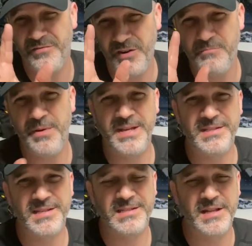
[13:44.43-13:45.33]
Very
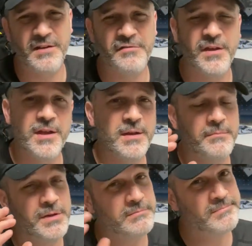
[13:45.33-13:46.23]
basic stuff,
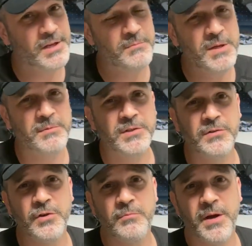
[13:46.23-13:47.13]
but a lot of people
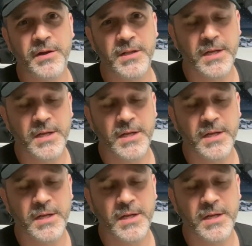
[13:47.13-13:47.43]
don't know about it.